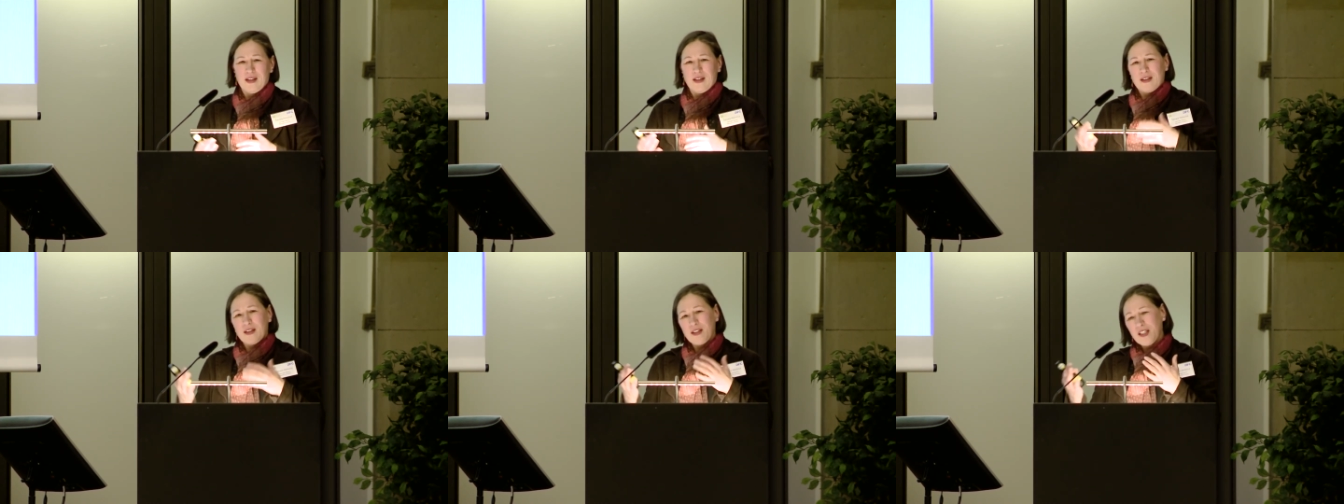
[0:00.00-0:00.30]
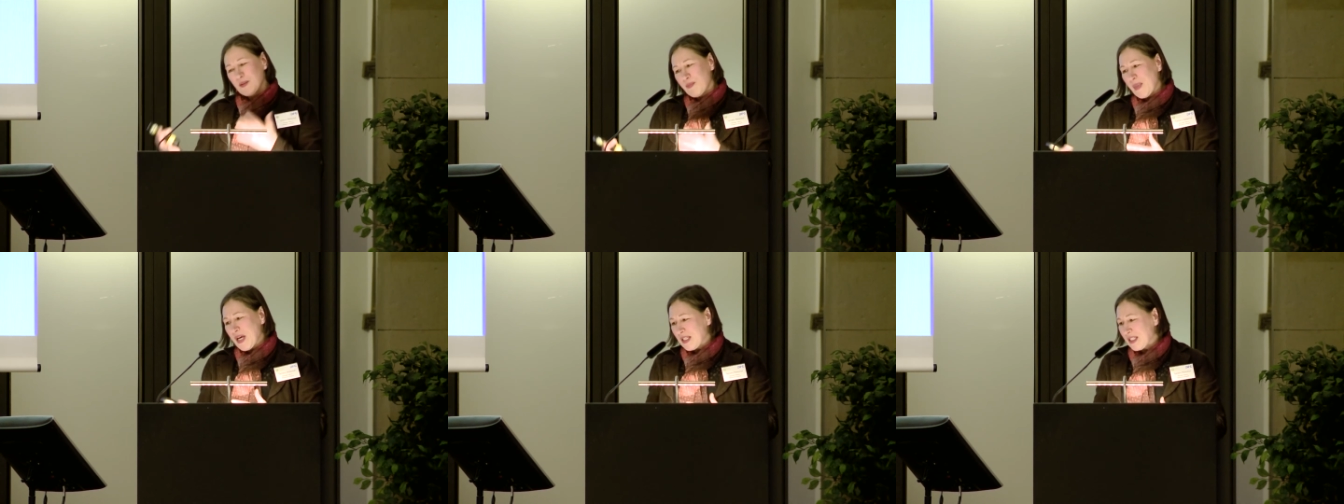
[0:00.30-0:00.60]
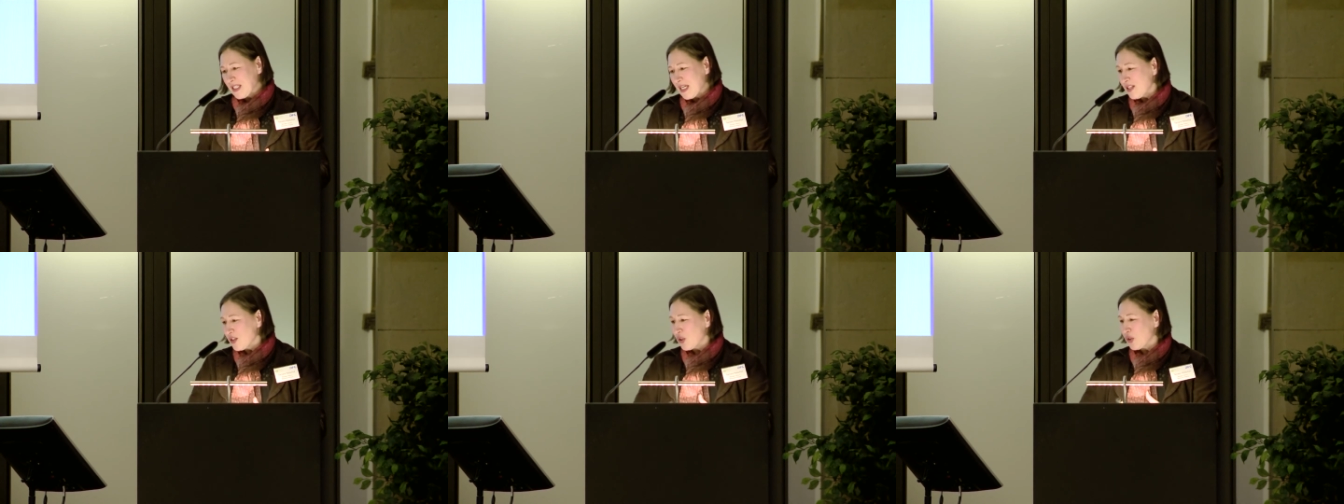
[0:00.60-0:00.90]
does it make
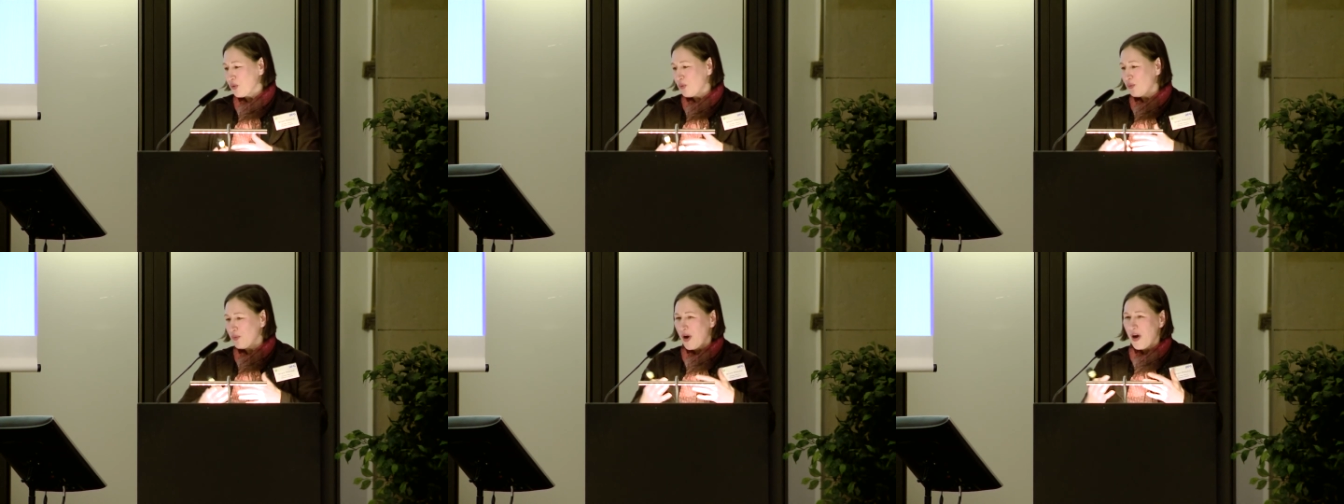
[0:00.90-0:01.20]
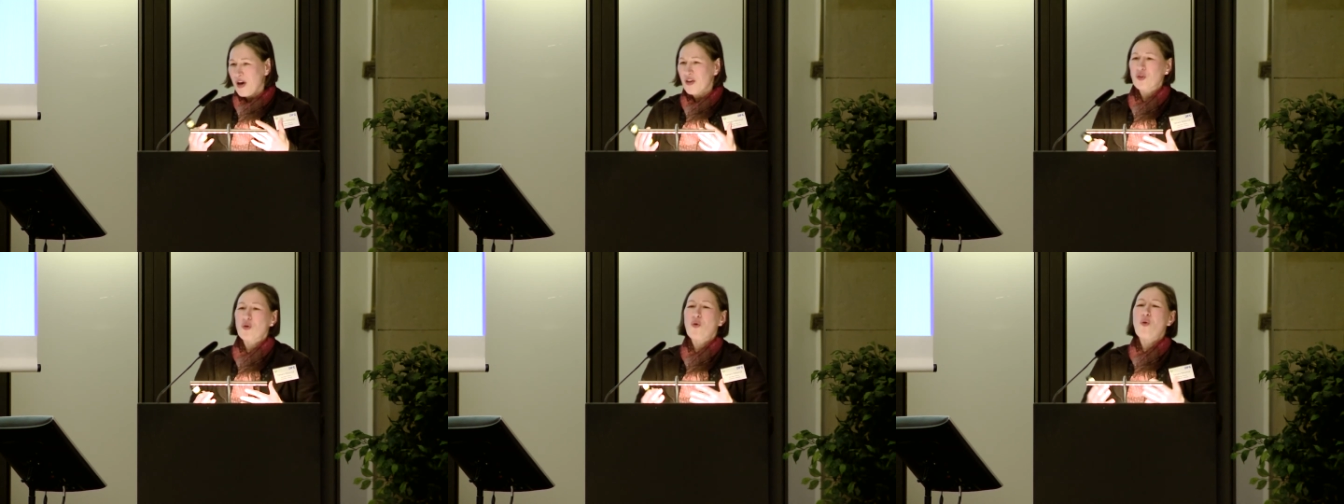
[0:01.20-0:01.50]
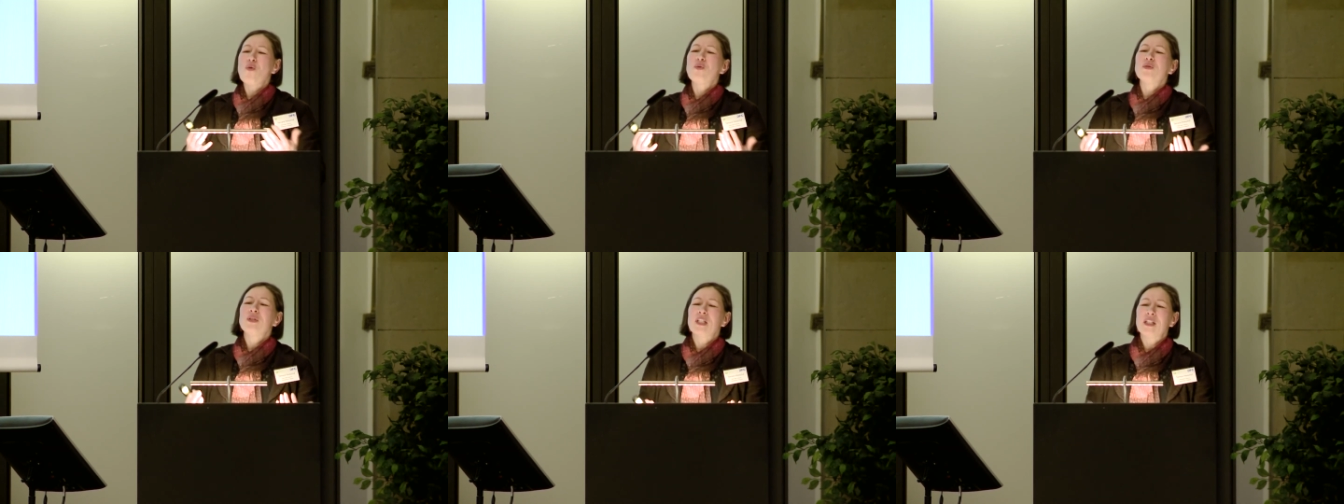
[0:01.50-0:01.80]
sense to ask
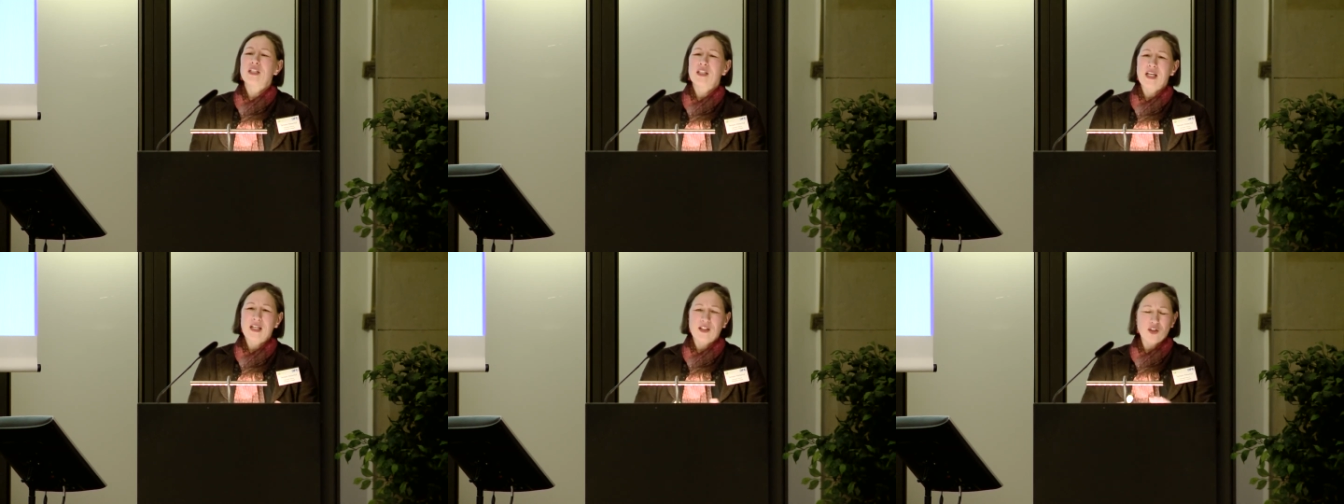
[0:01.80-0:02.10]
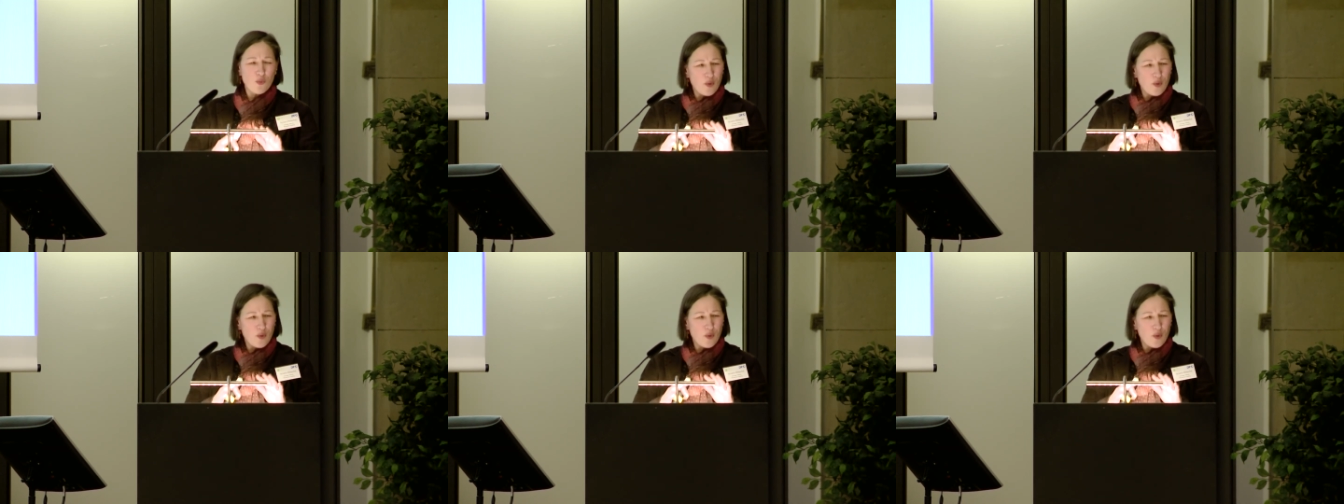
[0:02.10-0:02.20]
all these things?